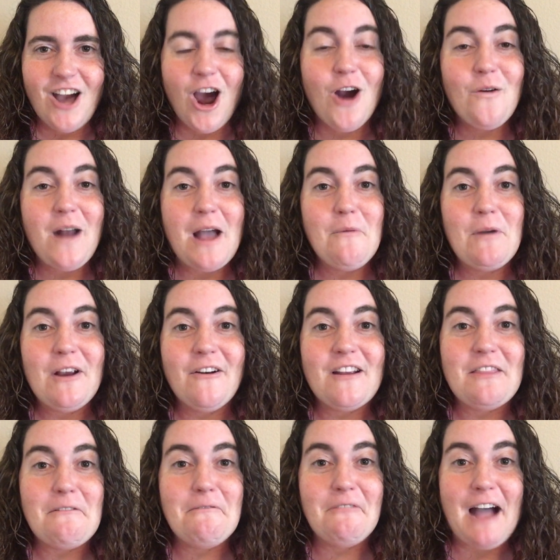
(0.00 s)
All right, we are
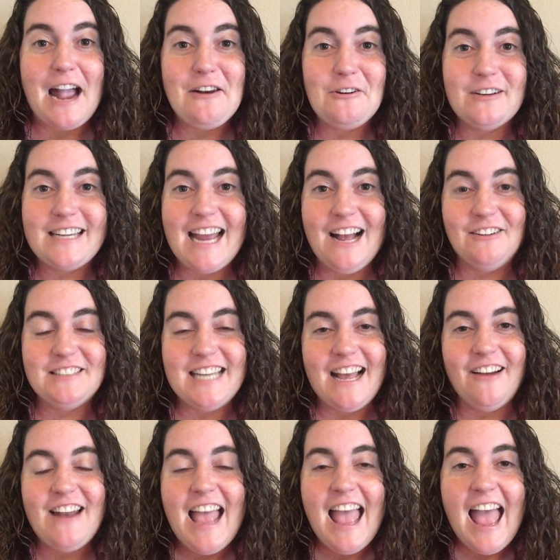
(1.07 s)
in the final
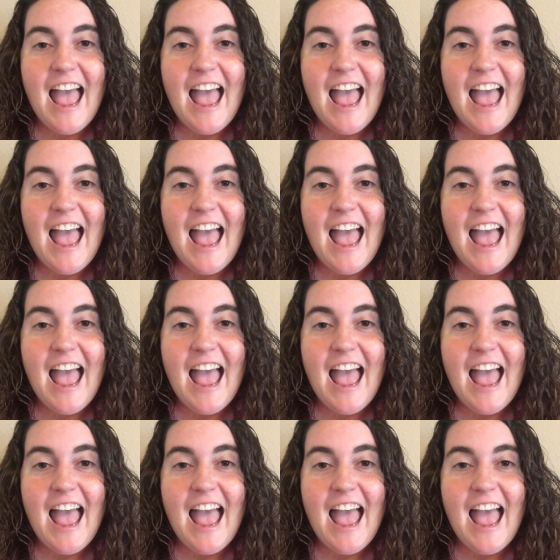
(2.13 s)
countdown.